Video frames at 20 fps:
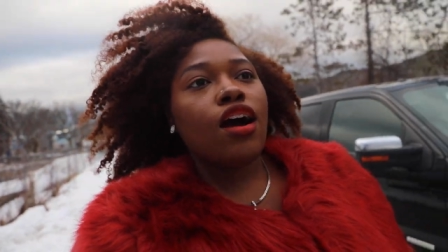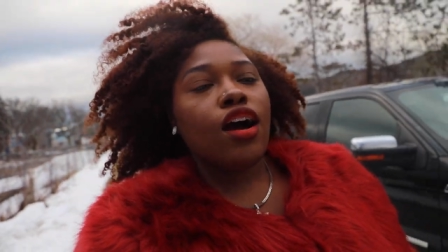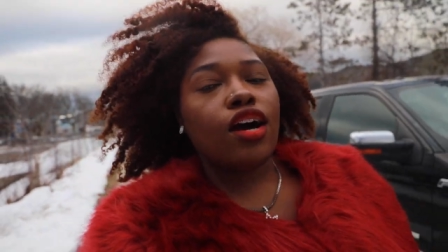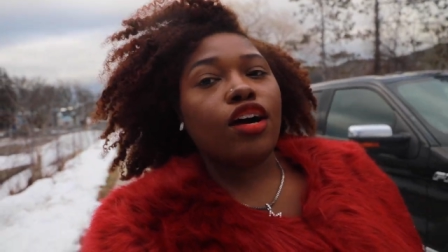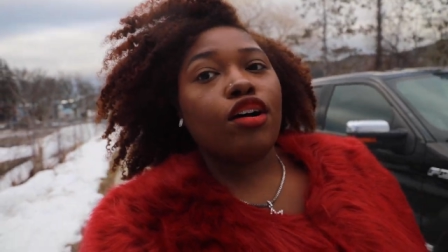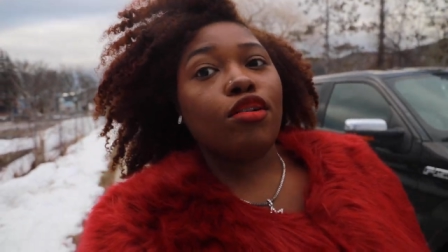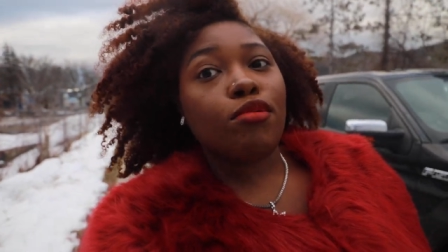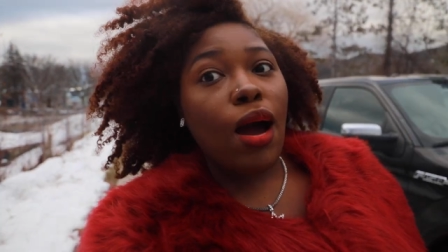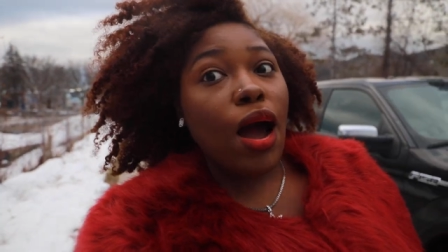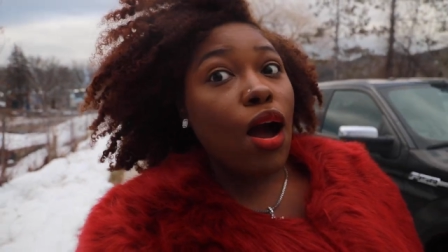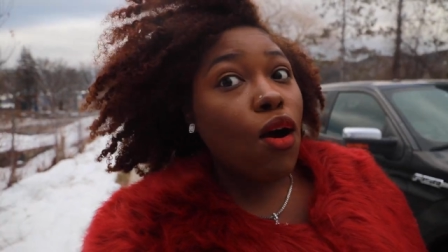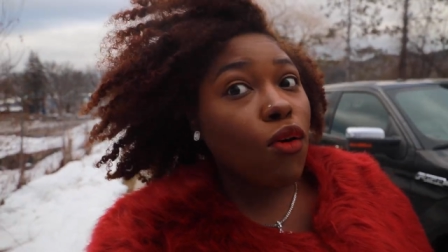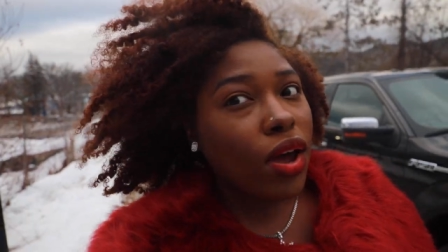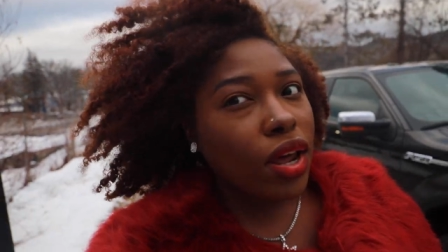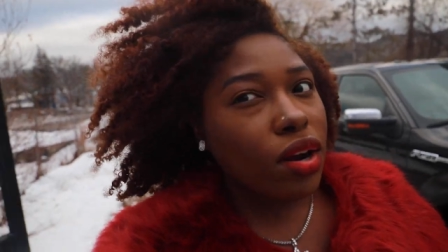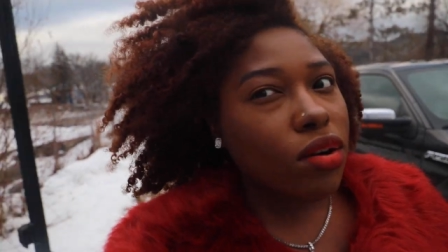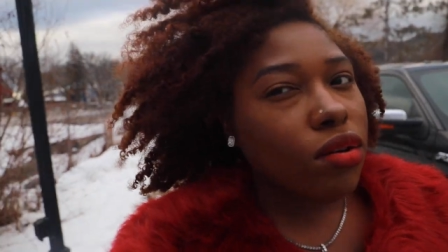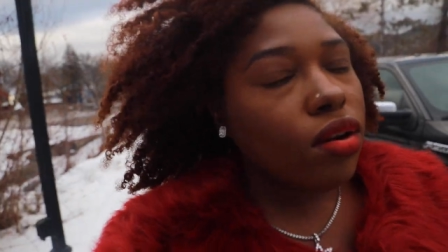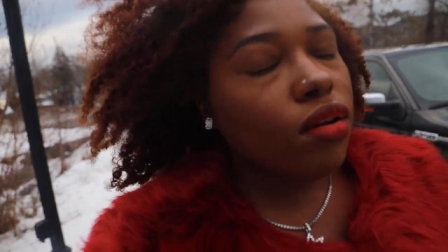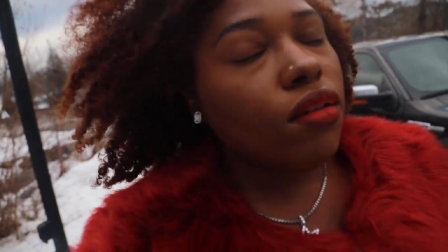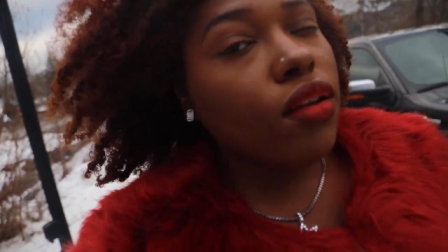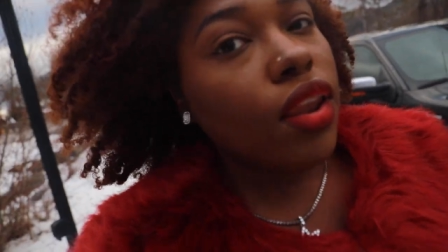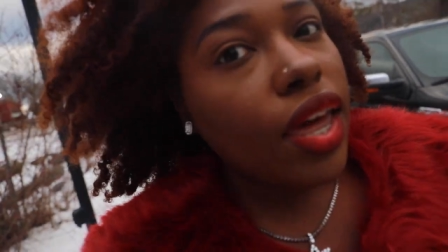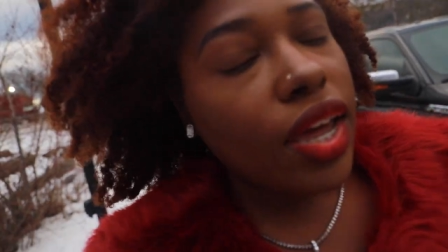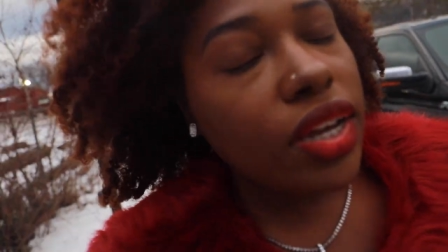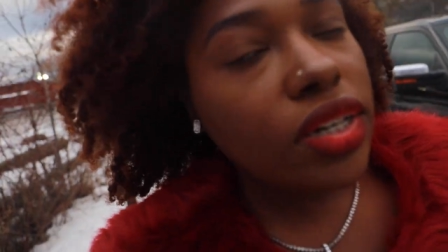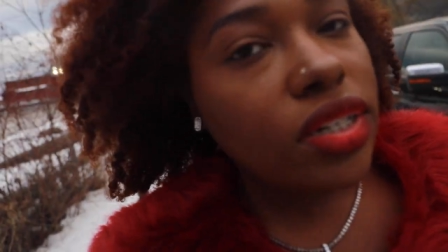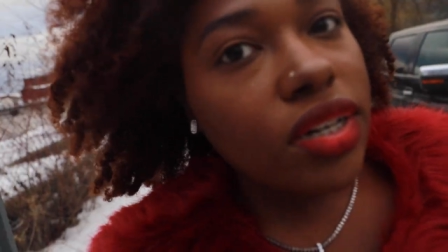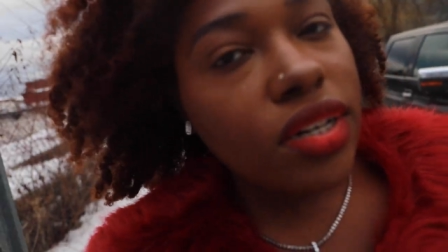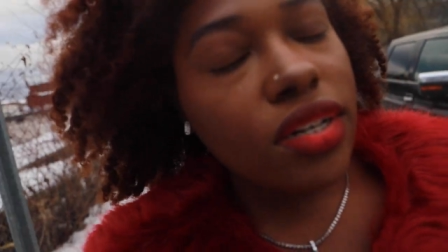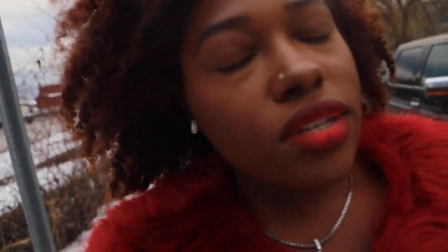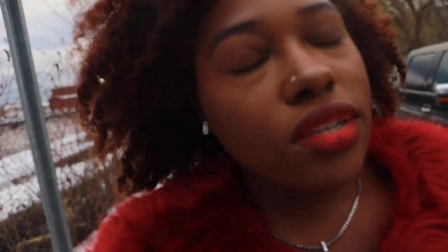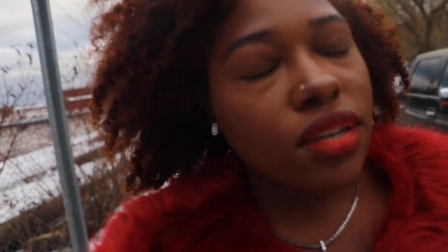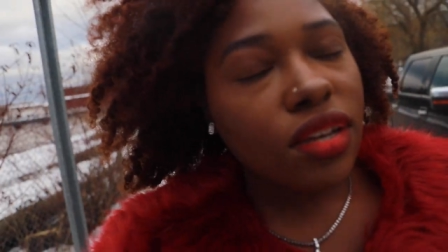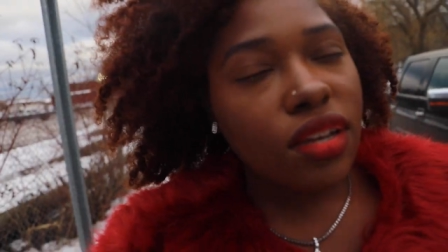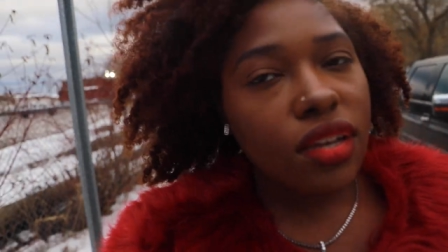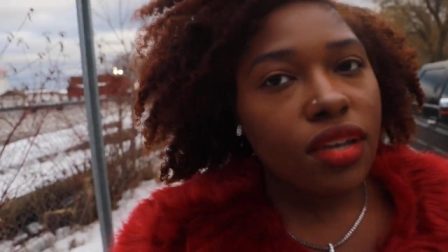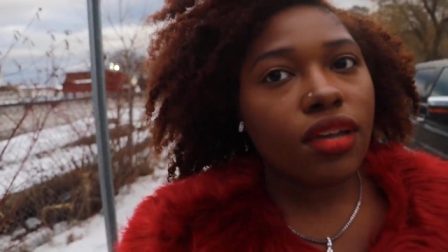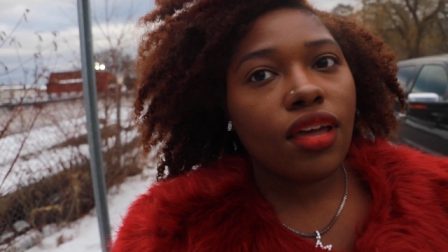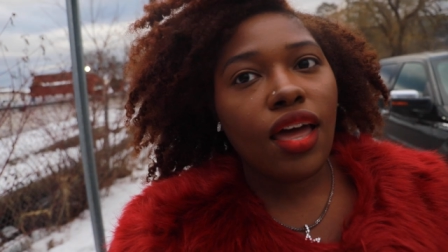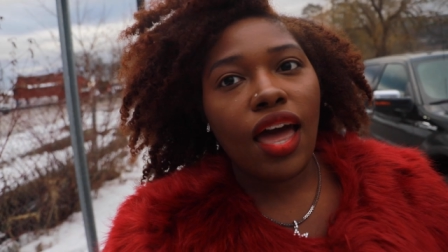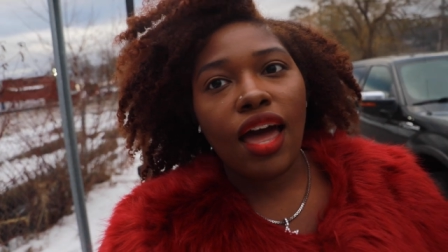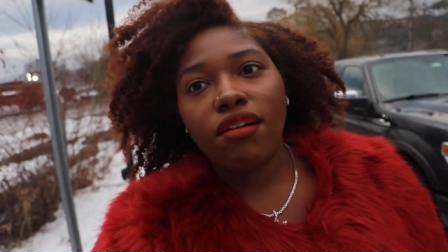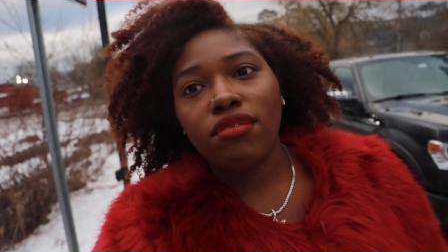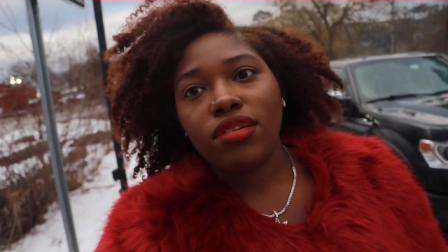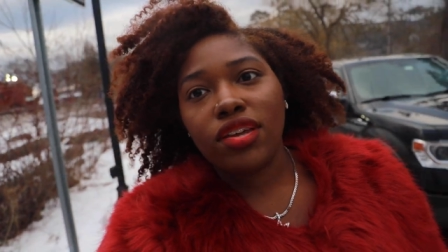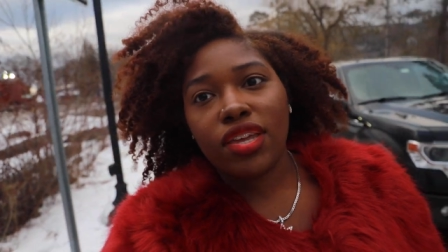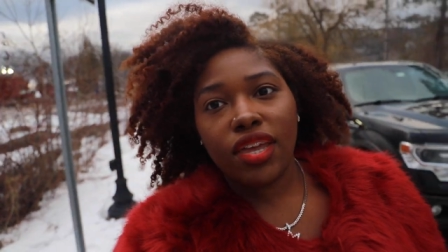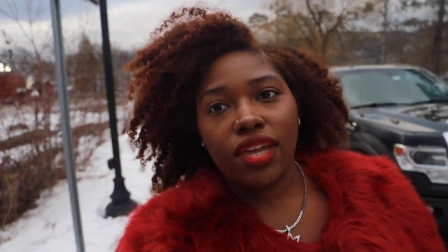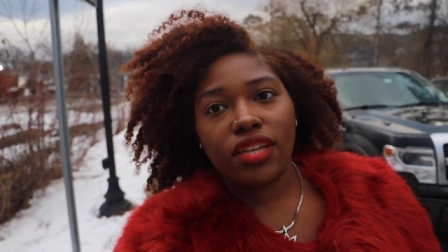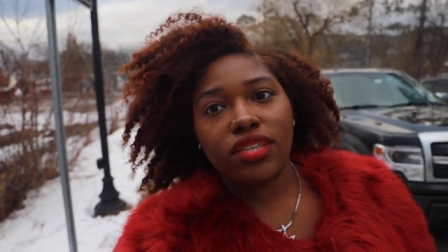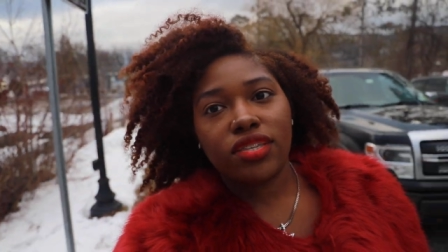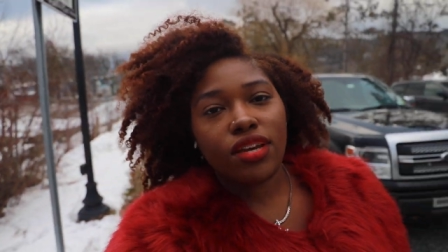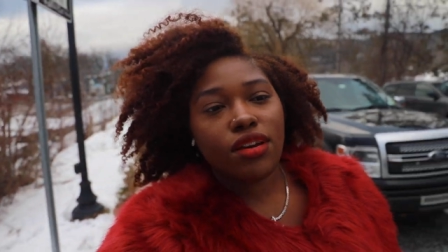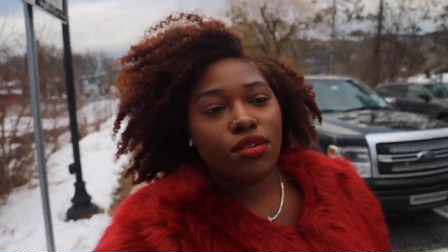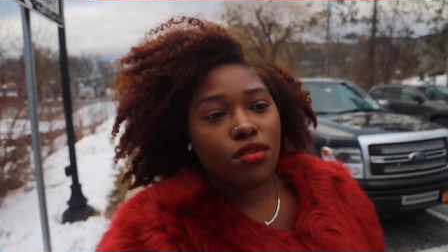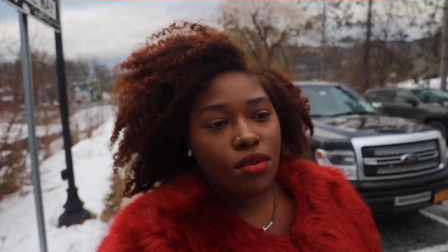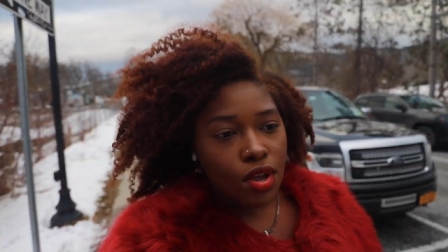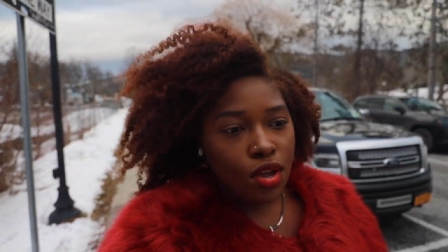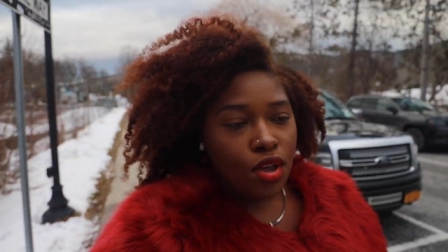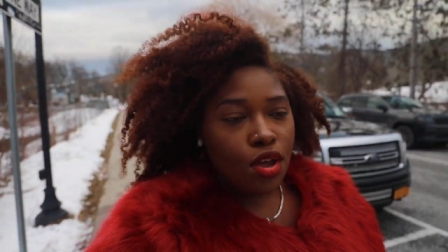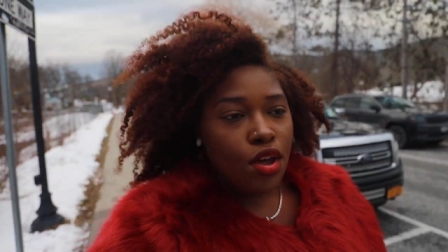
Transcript: Um, I don't got on no lashes. Ugh, how ghetto.